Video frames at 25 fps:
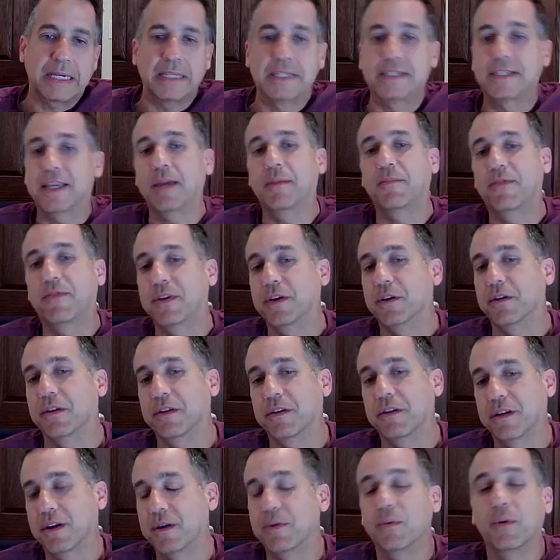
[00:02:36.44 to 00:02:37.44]
the same
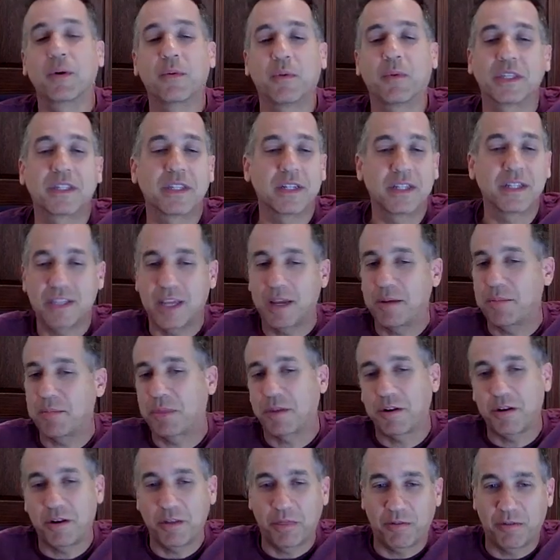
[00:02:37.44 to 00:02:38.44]
field. It wasn't the same
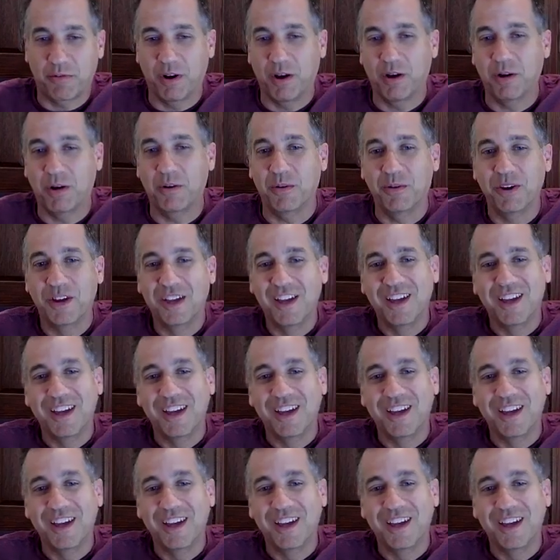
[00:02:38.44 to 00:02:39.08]
third throw.